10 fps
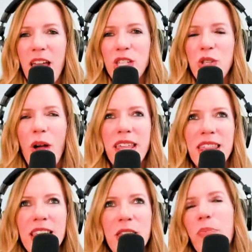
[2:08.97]
So I
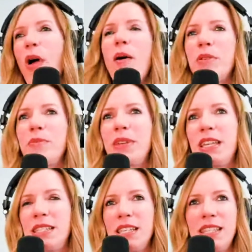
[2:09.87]
think the problem
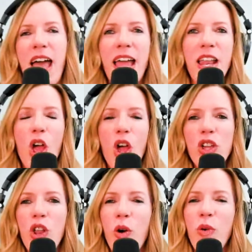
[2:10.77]
is that,
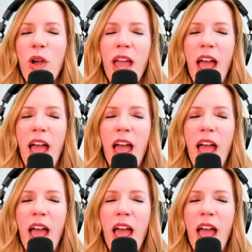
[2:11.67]
you know,